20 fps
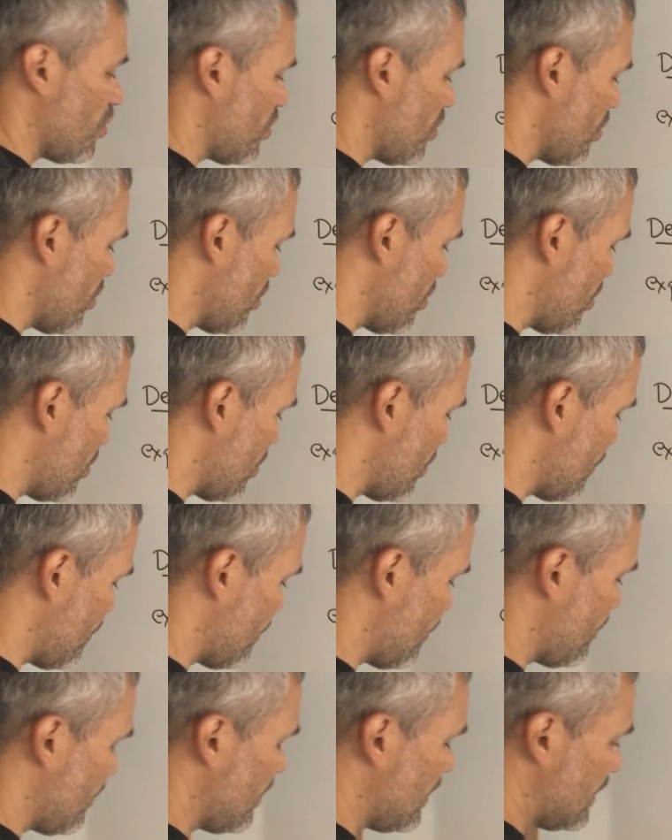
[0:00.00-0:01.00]
of
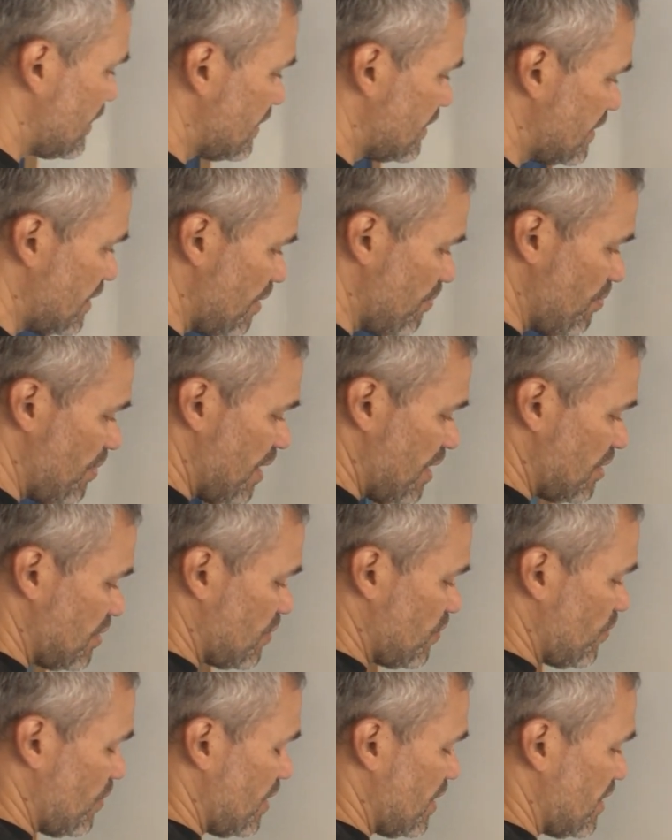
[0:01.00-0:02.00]
the
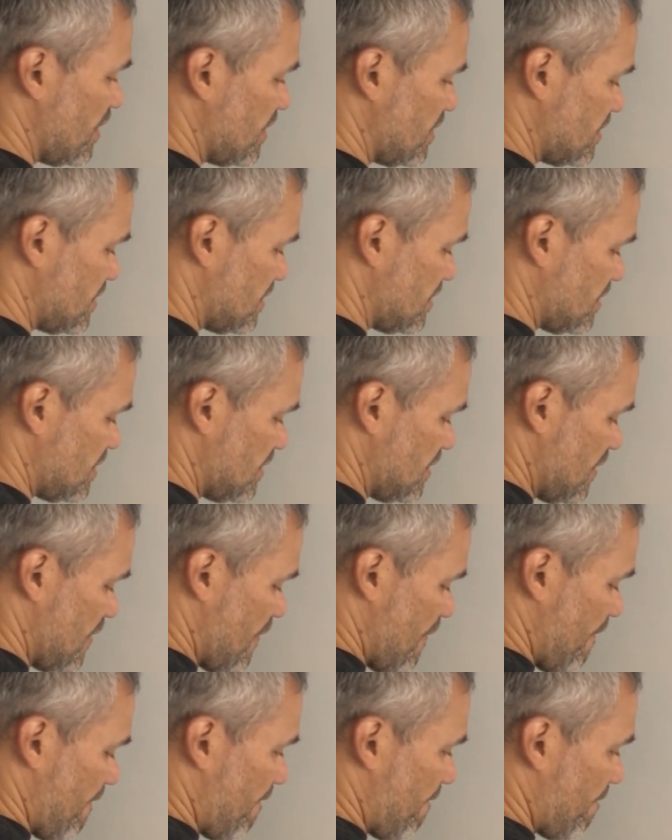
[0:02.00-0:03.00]
matrix
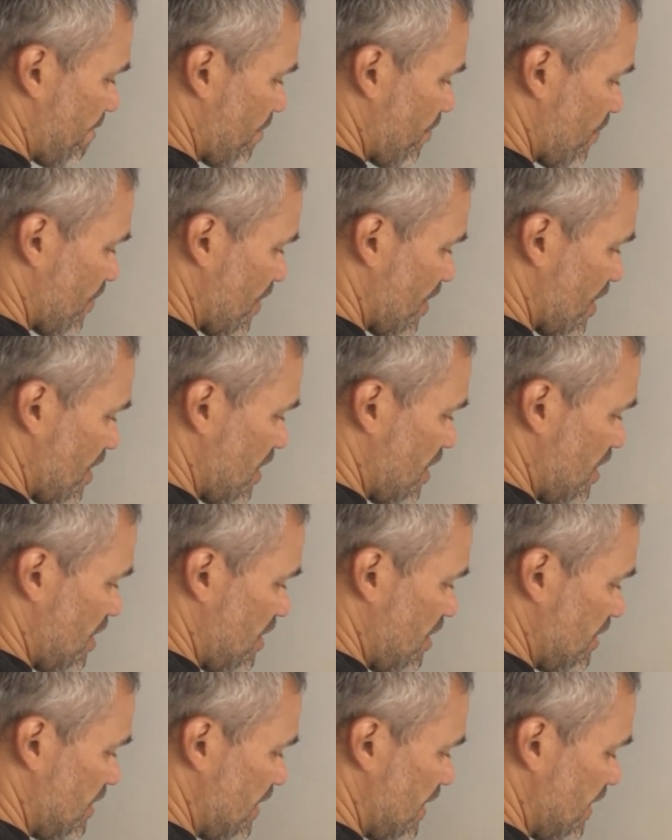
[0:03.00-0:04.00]

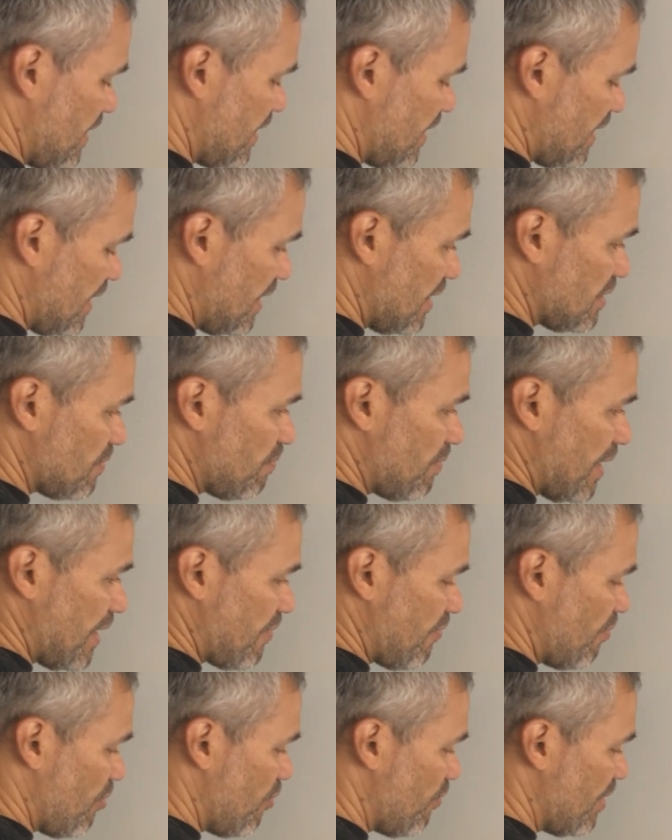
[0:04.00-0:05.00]
that I get by
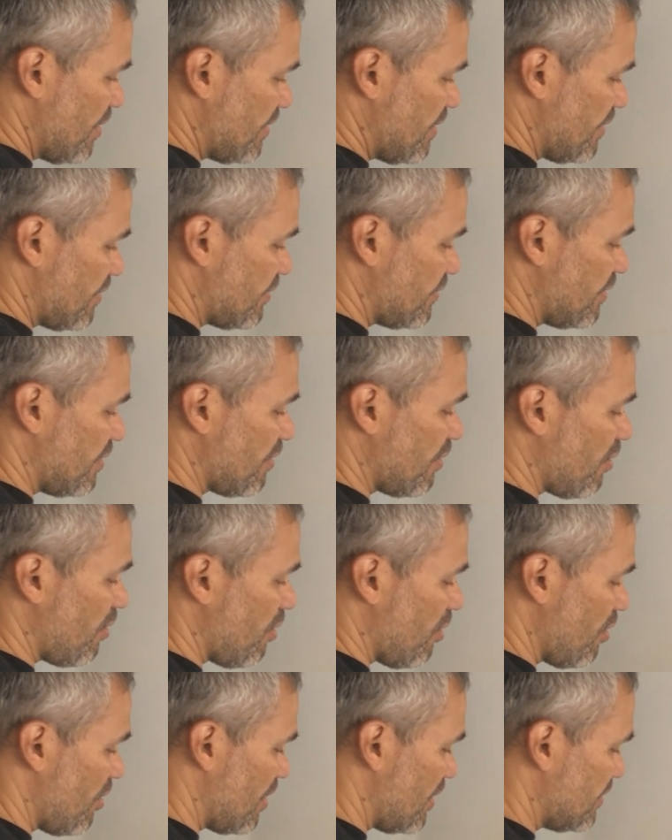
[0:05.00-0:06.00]
removing the third
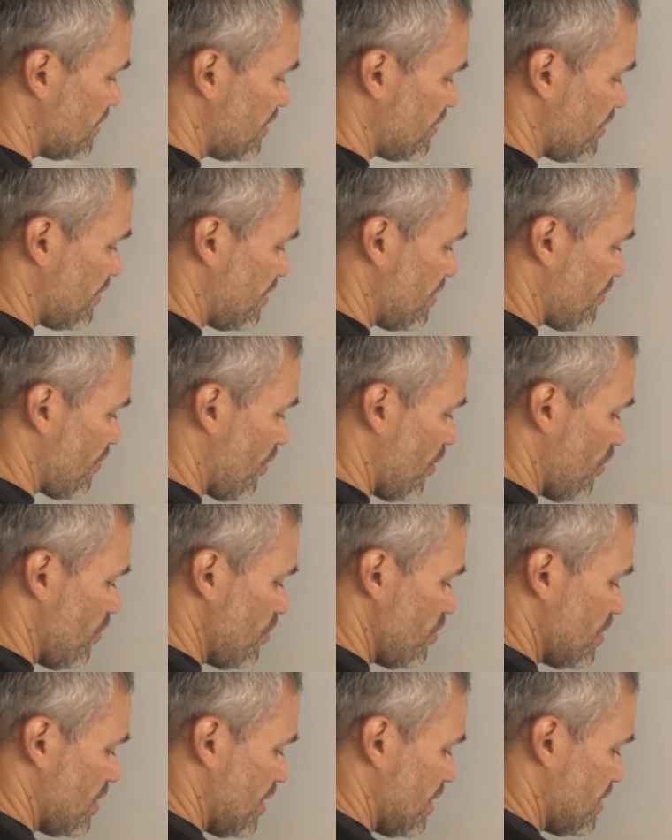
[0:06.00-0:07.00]
column and the third
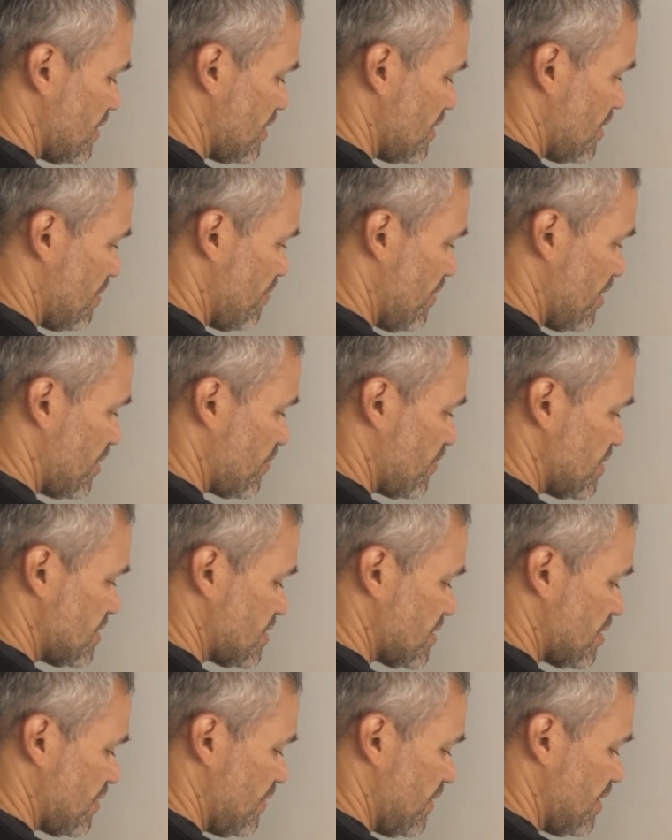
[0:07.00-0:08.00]
row, then the matrix
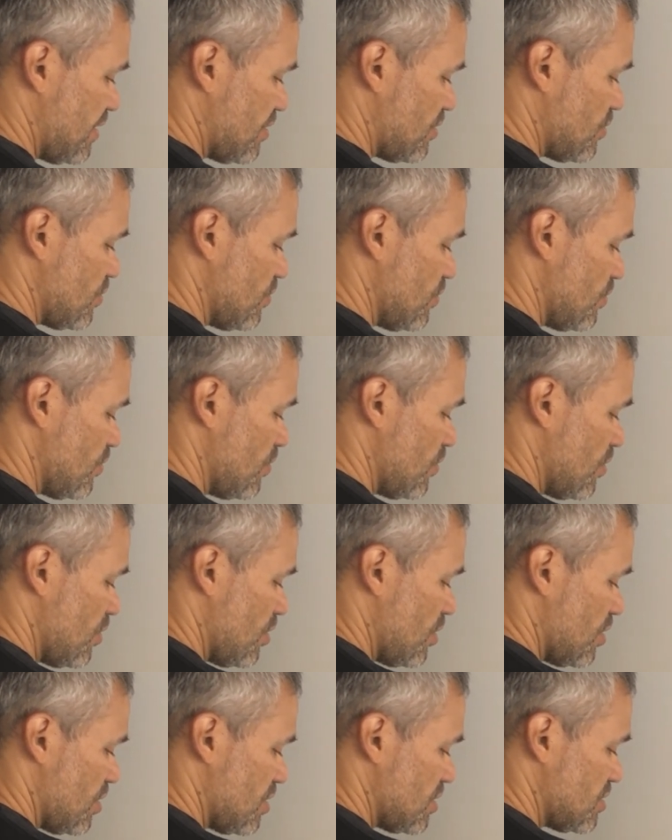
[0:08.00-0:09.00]
3, 2,
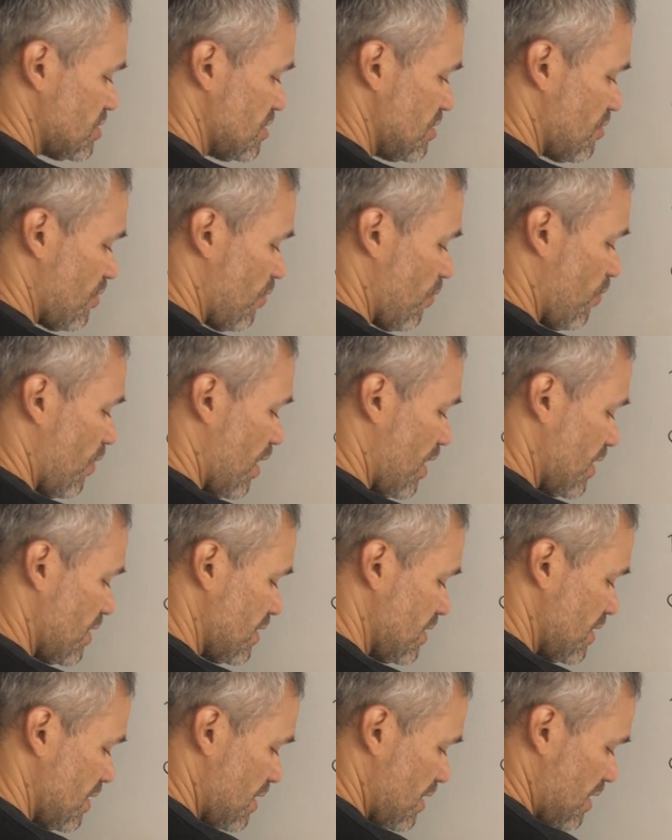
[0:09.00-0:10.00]
0,
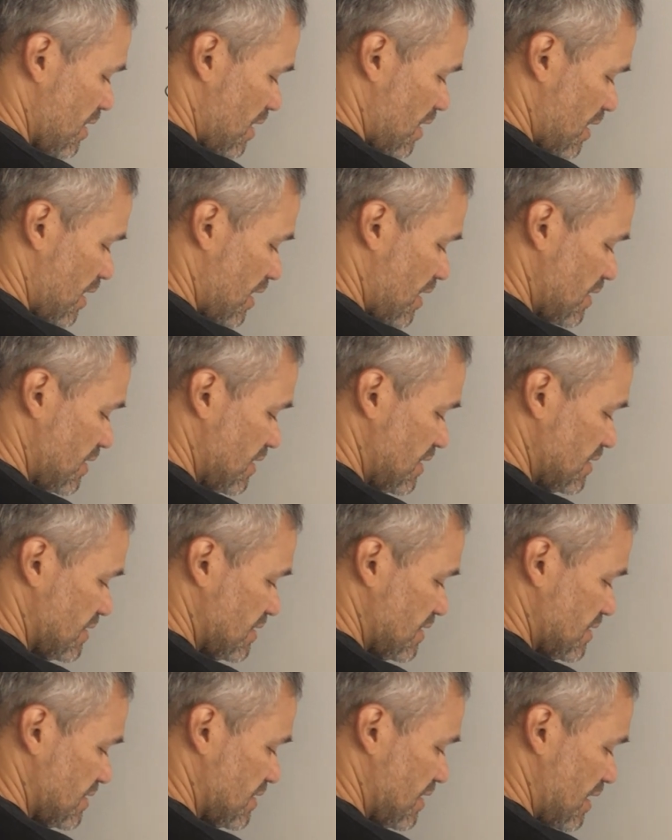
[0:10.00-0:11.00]
1, and
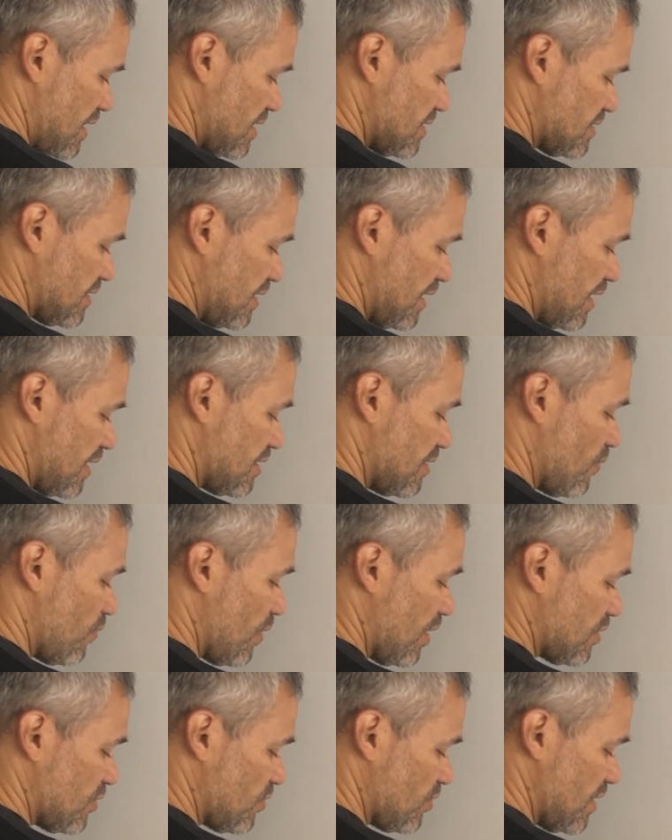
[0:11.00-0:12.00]
this is just
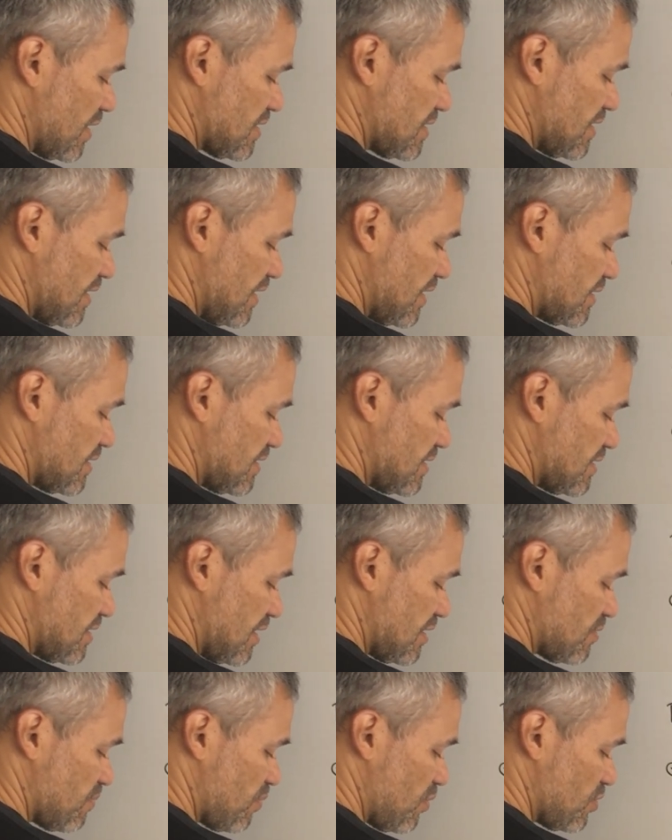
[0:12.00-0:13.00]
-1 to the 6 is
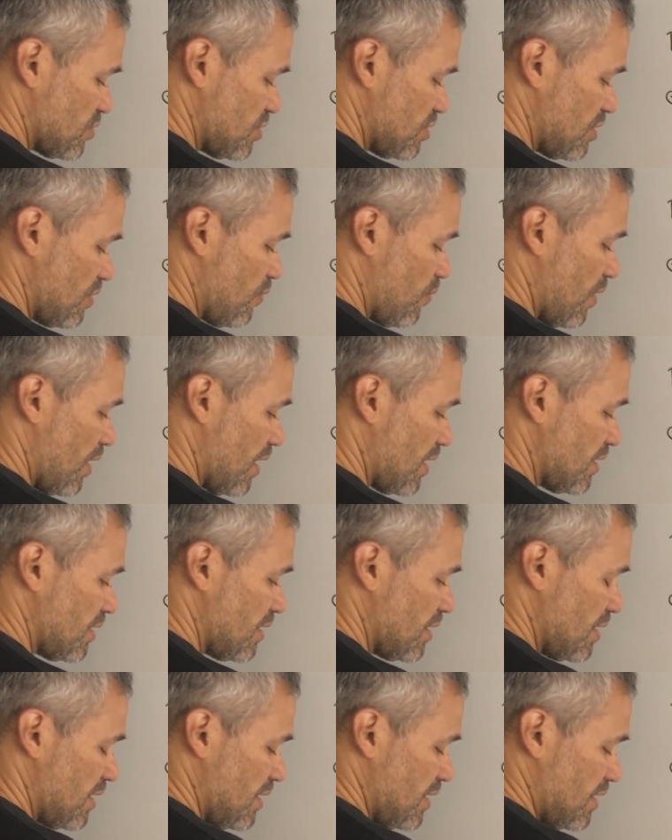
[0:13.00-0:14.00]
just +1
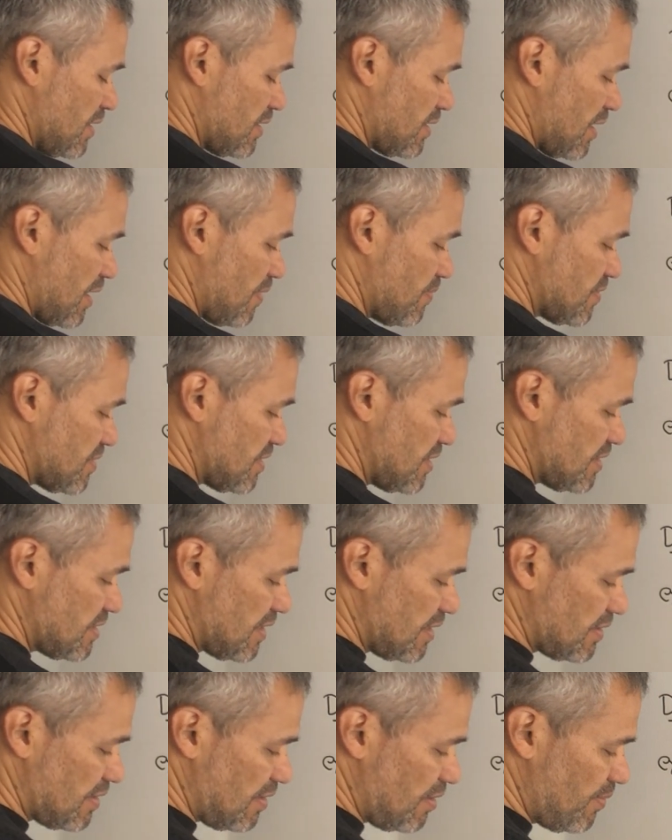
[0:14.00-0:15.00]
times this
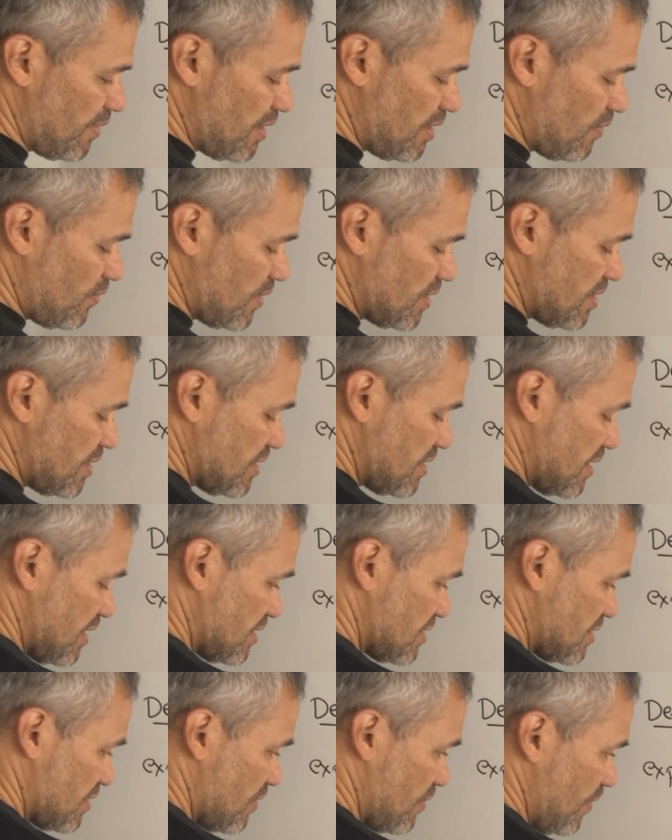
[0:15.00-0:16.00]
determinant, which is
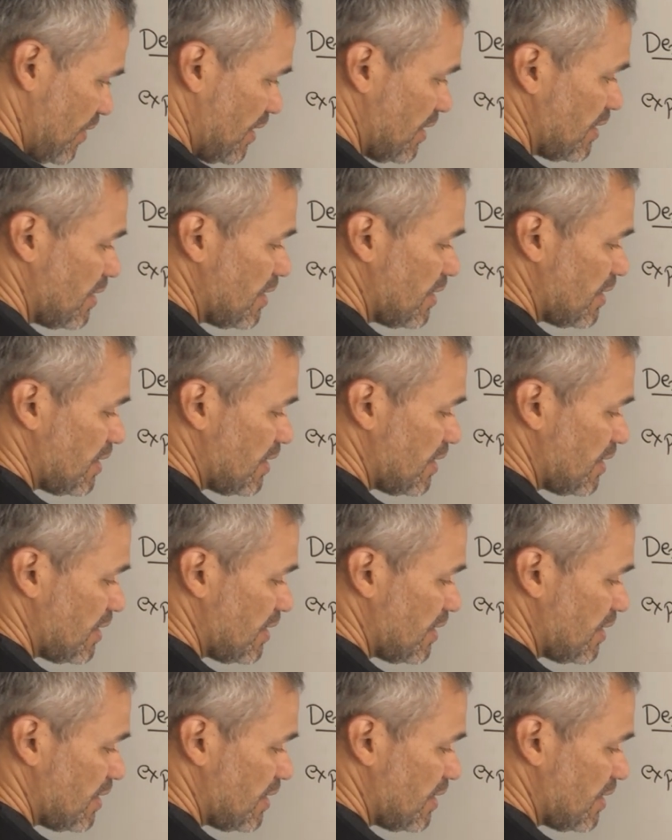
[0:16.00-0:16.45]
just 3.